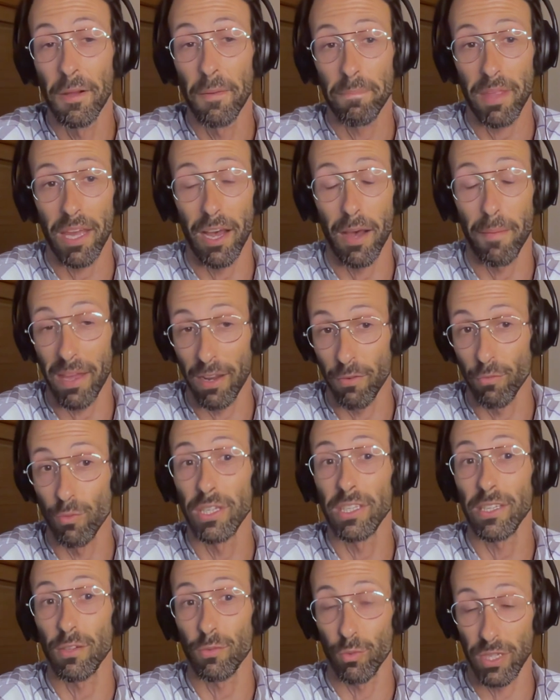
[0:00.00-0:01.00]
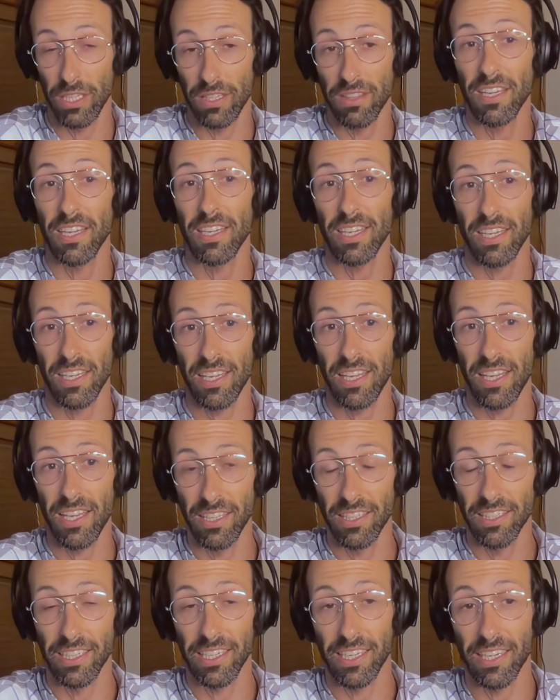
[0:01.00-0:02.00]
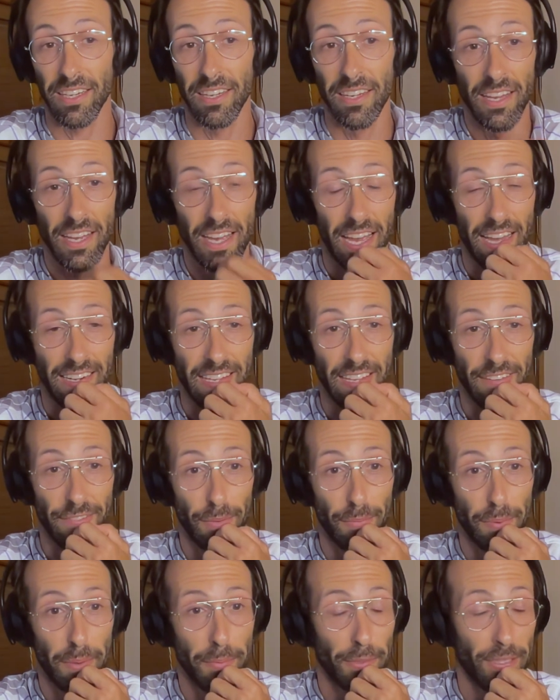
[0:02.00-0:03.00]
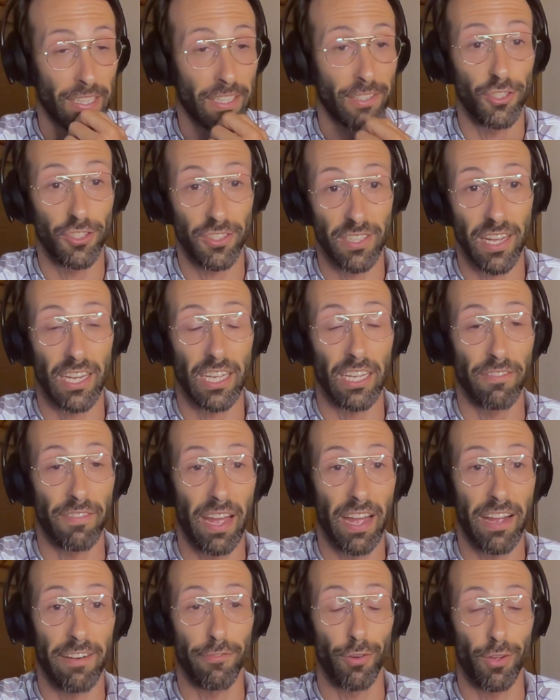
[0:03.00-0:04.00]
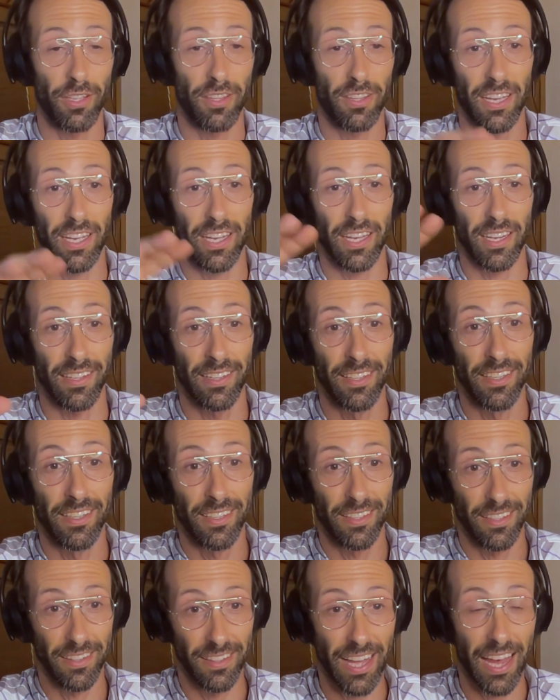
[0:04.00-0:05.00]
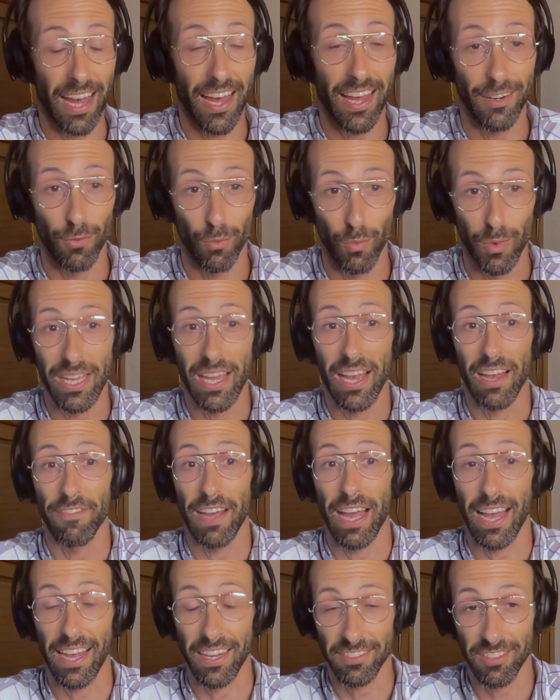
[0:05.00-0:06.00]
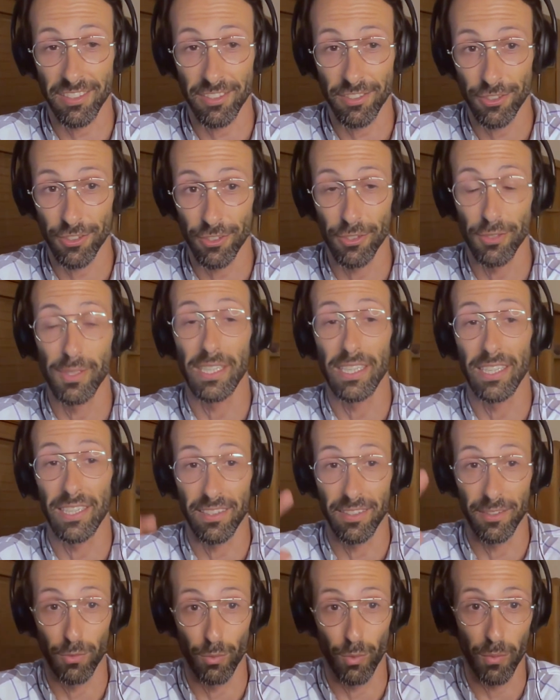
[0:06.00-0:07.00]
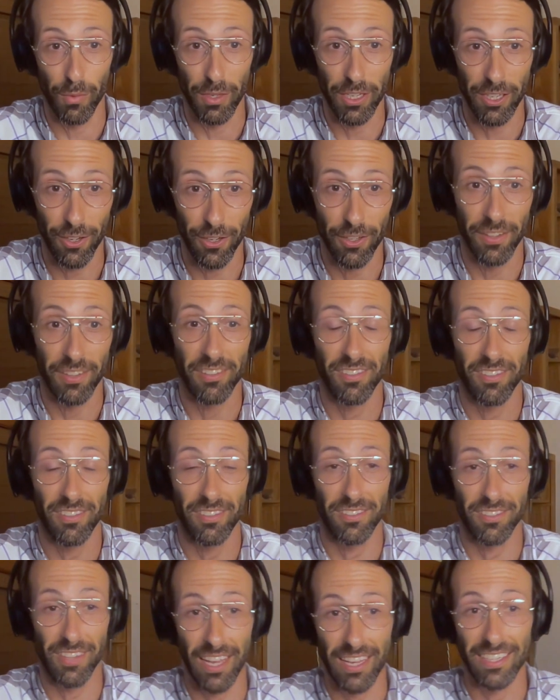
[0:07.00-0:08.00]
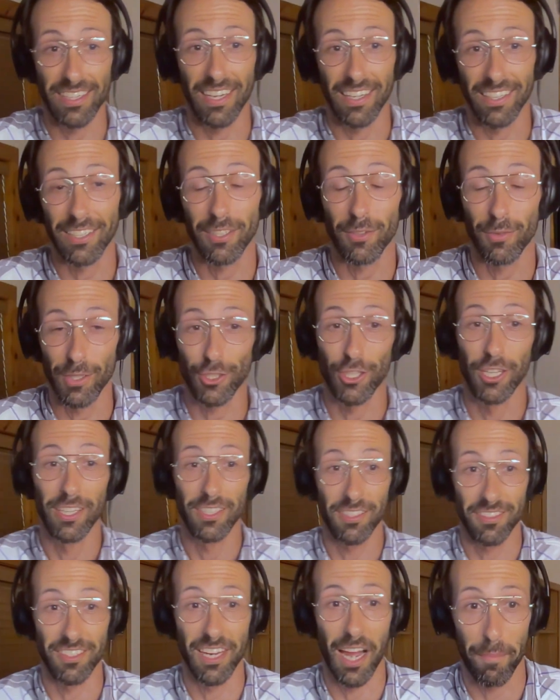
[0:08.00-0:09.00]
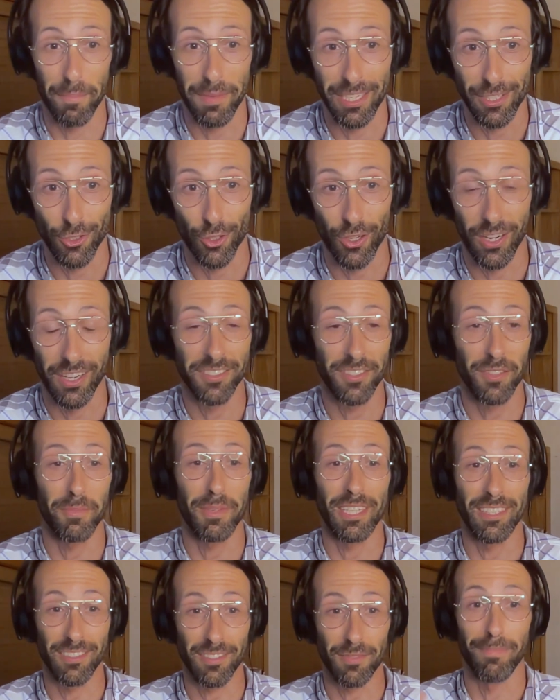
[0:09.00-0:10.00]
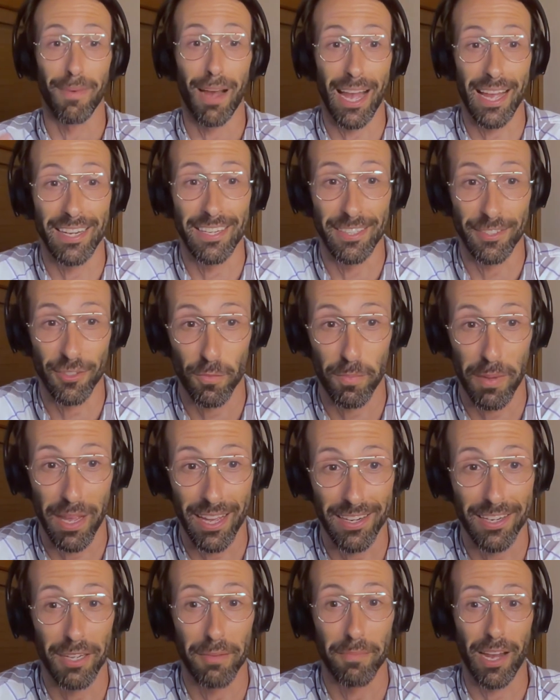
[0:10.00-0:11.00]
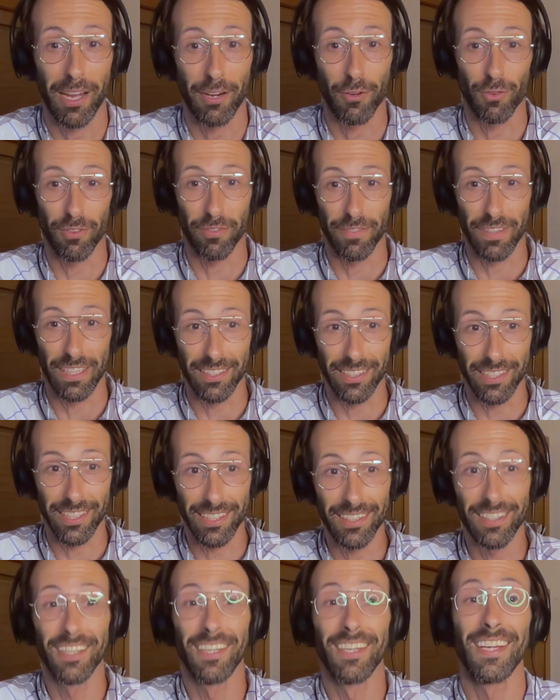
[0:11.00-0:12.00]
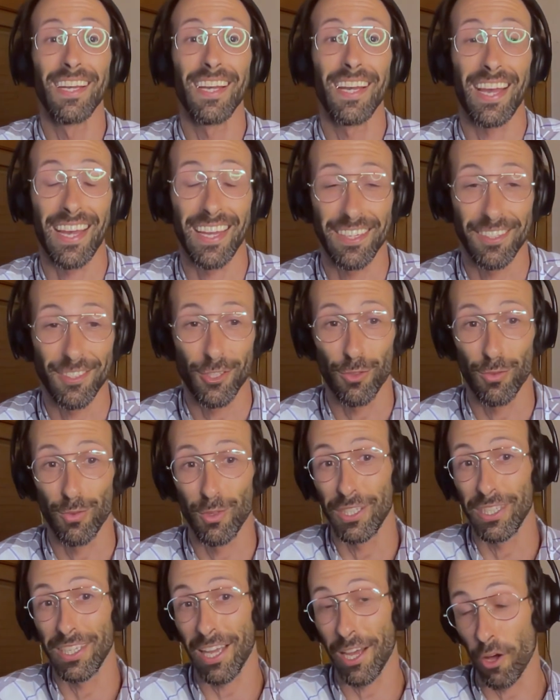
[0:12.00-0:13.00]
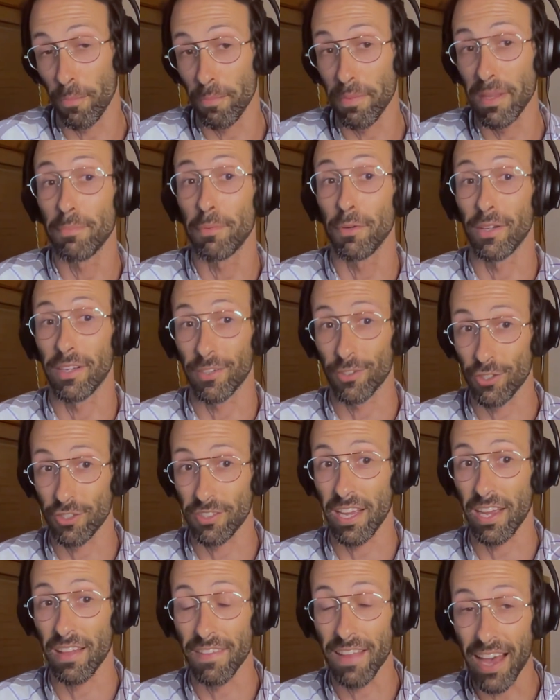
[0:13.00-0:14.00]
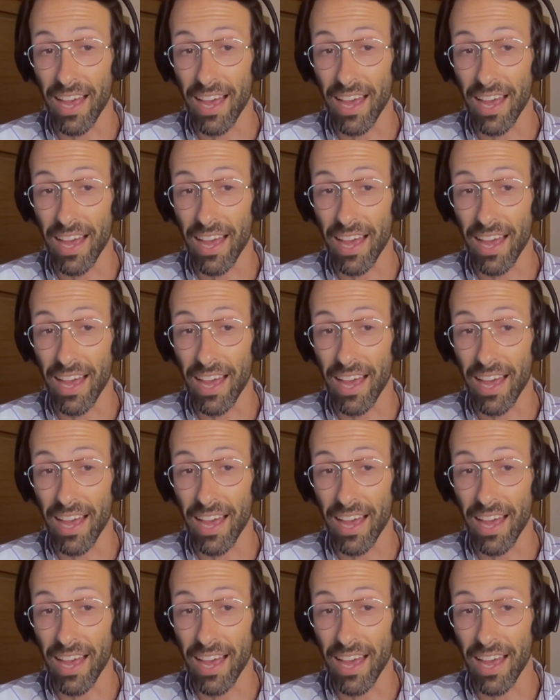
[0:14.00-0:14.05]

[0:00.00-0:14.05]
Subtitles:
and really rethinking healing and giving people an understanding of everything that we have access to in what we call this psychedelic, which does not mean drugs. It means mind expanding, mind revealing. And to really help people understand